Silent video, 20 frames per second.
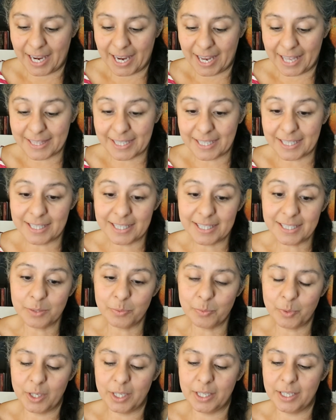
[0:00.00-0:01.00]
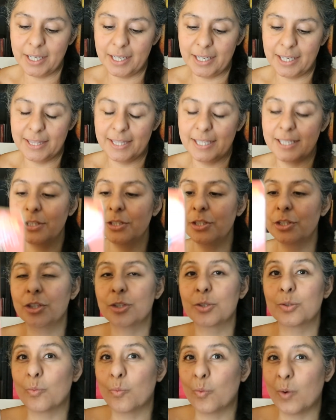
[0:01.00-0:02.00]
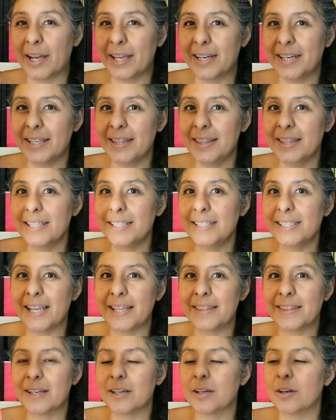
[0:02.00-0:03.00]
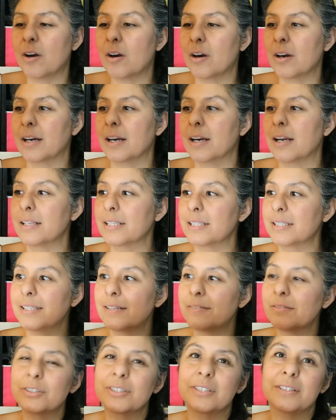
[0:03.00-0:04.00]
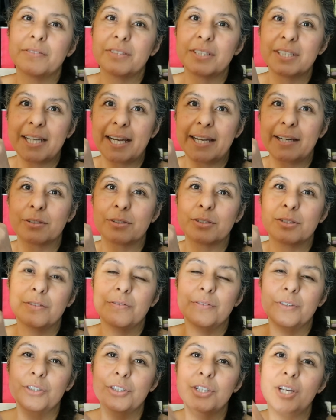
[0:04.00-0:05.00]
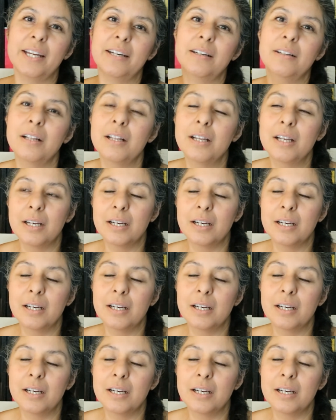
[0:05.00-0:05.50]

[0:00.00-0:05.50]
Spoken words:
And then this one, there's just one in this, and there are several different titles. So if your child